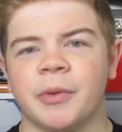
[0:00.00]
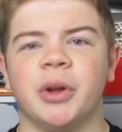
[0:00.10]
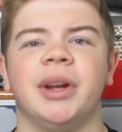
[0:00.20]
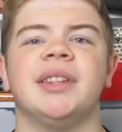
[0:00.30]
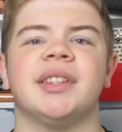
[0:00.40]

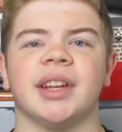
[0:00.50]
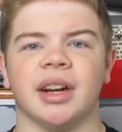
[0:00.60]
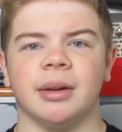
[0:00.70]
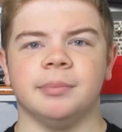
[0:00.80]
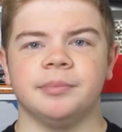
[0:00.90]
on
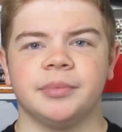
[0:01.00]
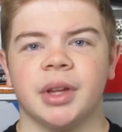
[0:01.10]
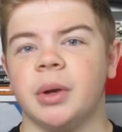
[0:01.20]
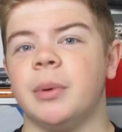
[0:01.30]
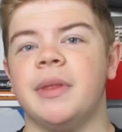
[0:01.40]
Instagram,
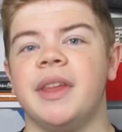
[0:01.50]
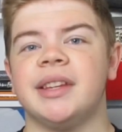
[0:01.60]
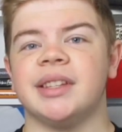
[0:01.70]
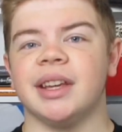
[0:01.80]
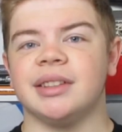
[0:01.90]
when they
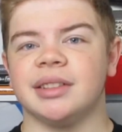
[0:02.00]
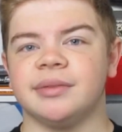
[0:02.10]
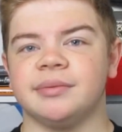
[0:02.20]
said,